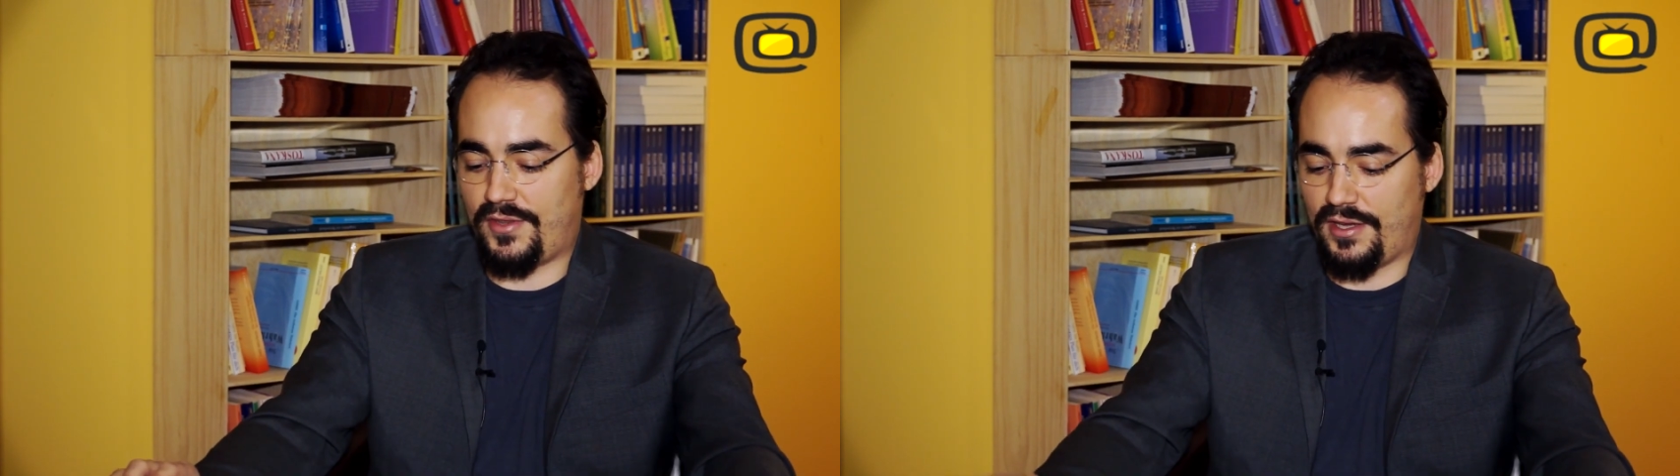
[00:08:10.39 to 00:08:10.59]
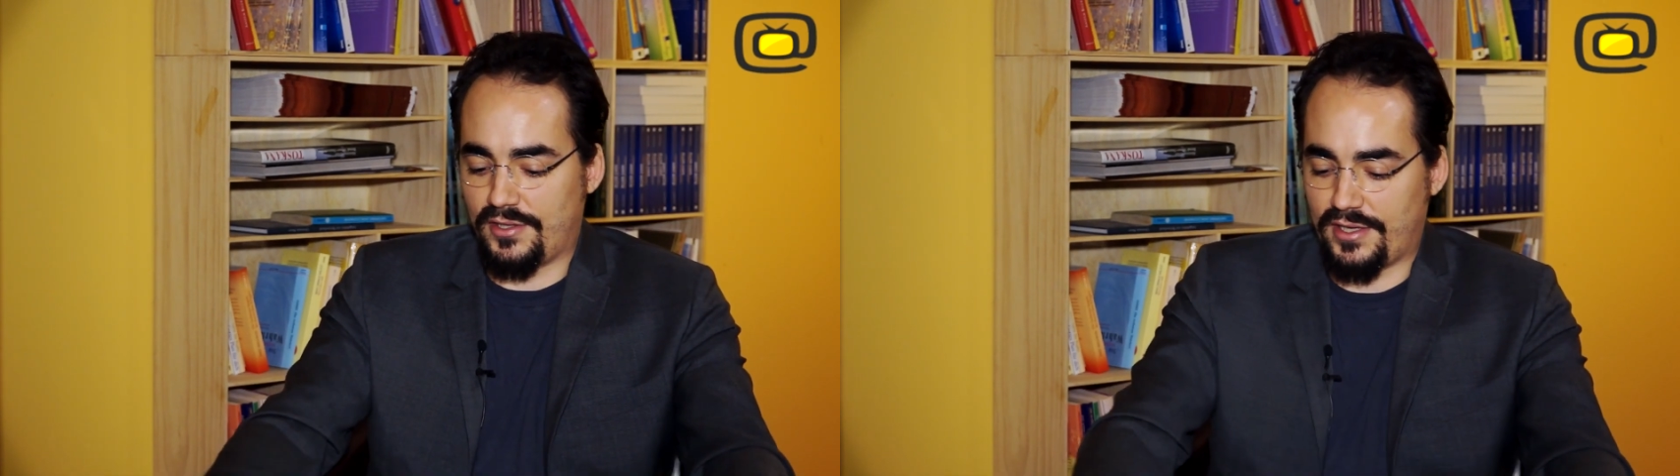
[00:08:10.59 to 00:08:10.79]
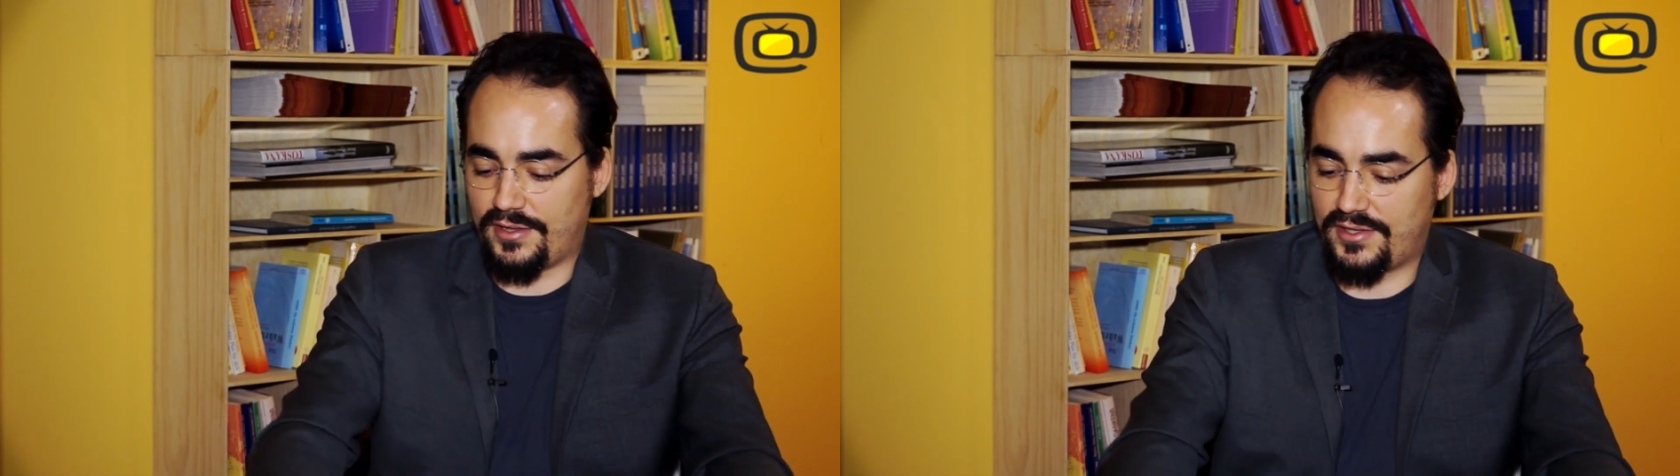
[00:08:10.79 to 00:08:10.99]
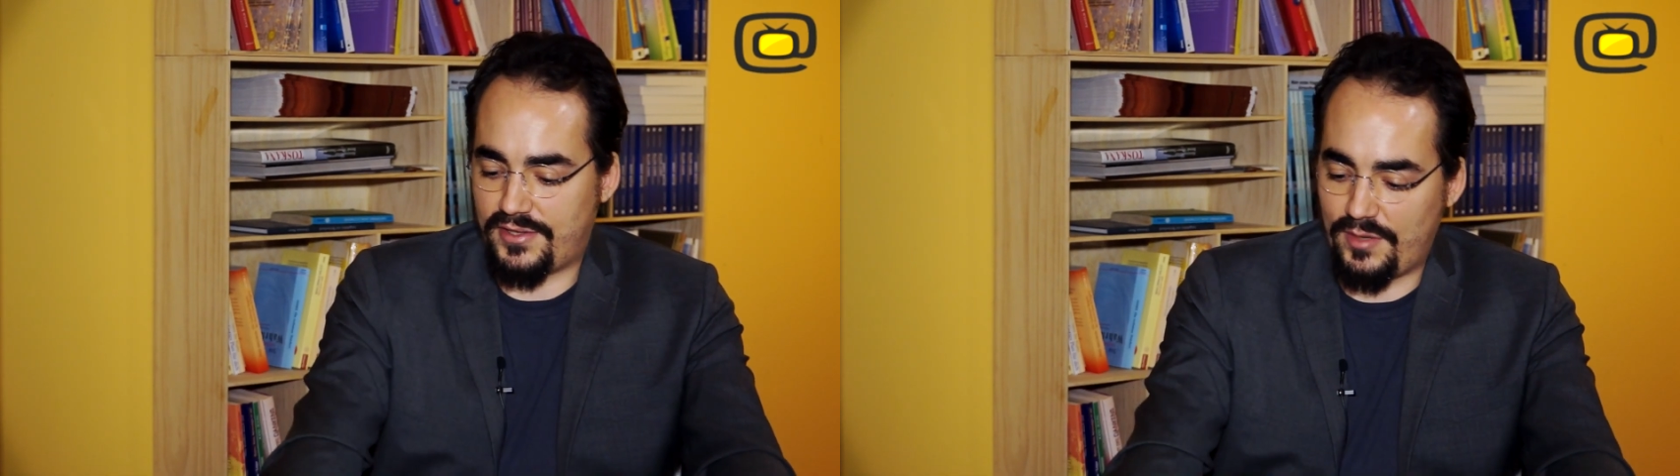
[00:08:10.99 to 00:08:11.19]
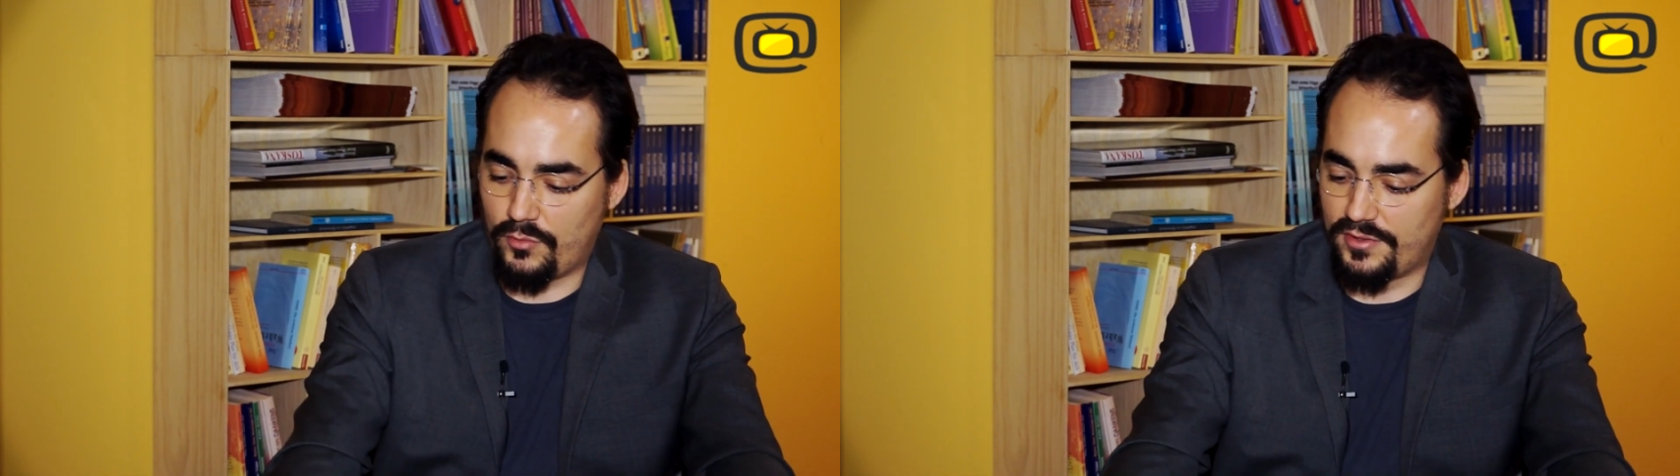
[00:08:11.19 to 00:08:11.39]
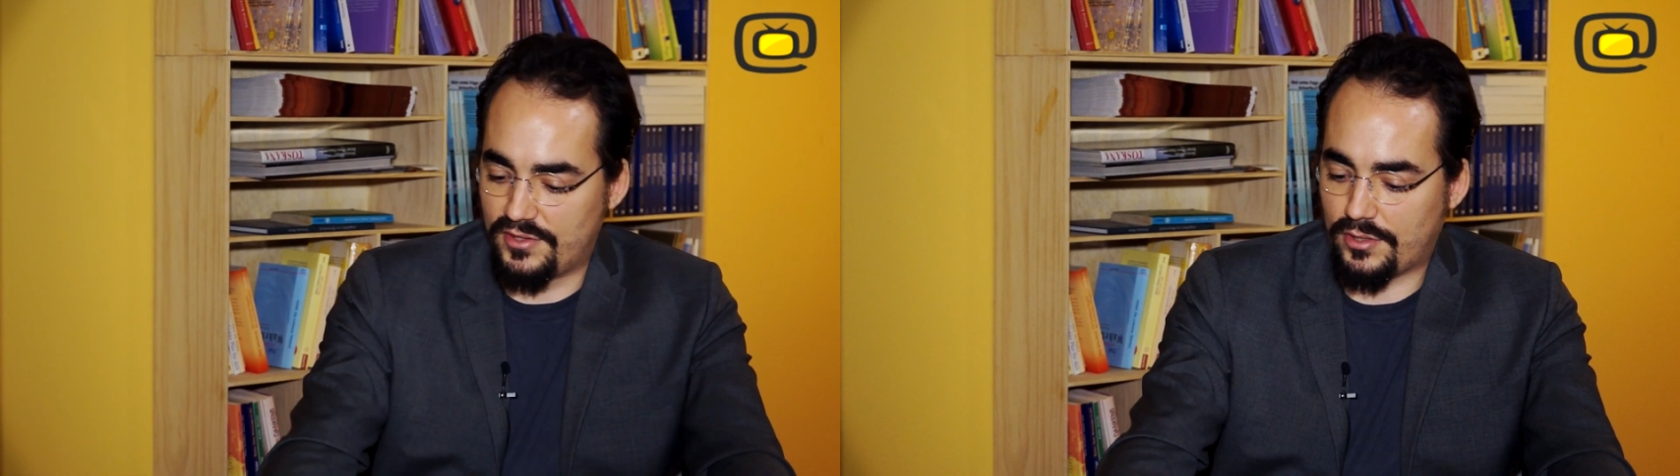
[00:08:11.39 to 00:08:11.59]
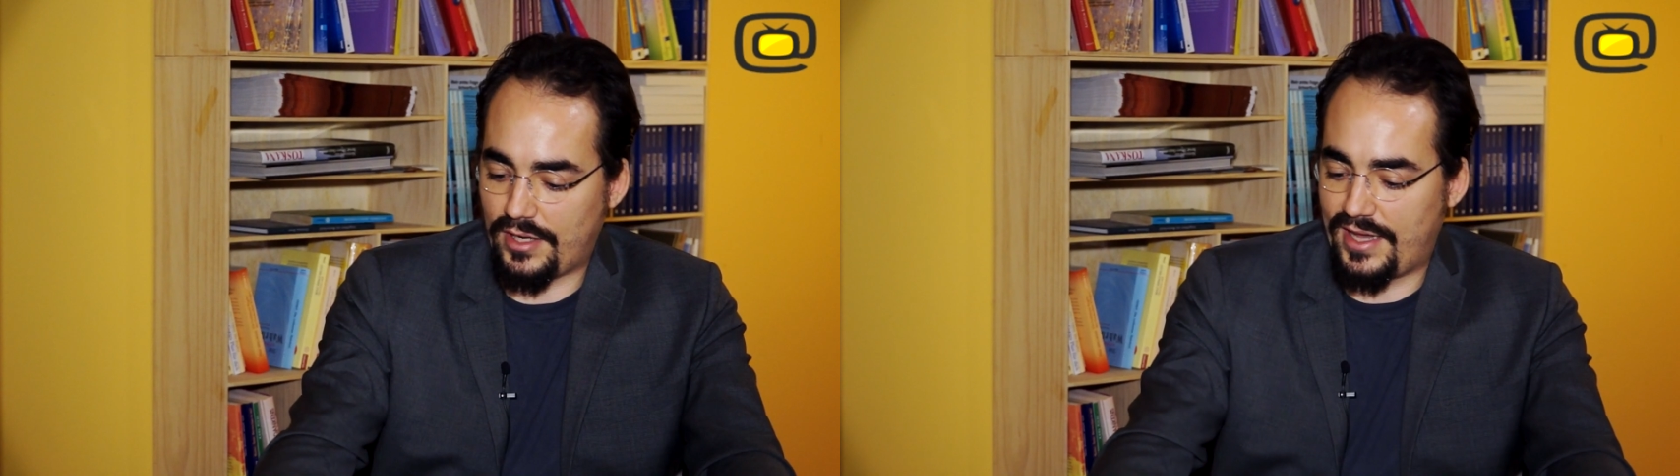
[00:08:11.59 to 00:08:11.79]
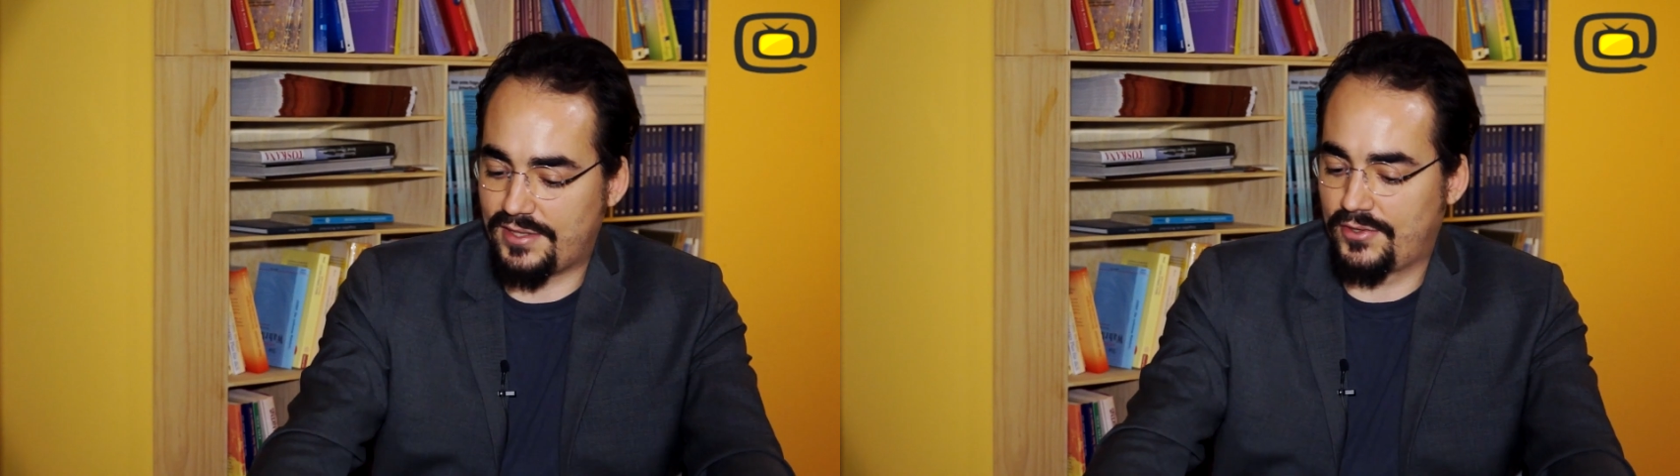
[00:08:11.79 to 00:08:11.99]
things like this table and this
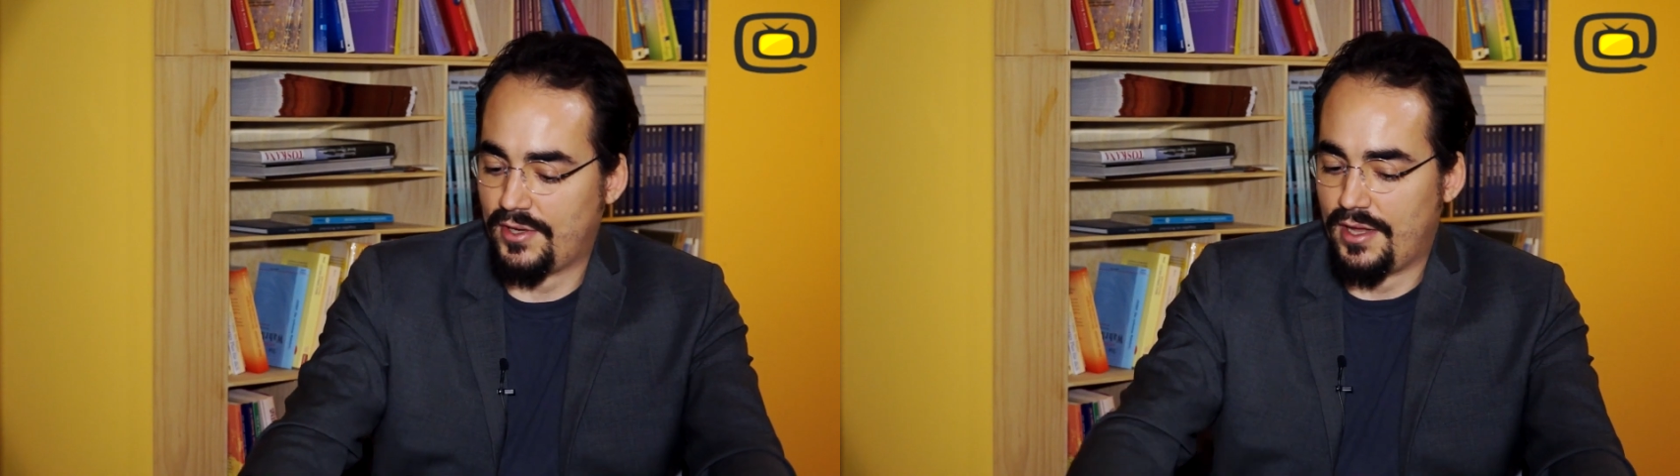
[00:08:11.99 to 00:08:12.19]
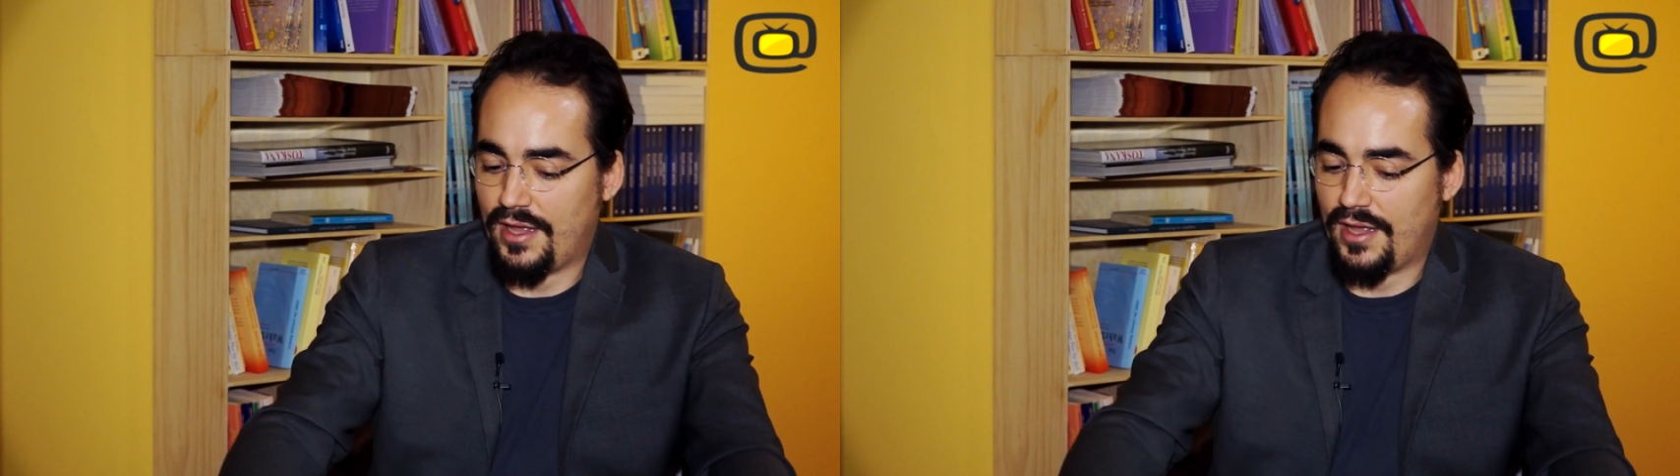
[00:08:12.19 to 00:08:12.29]
glass.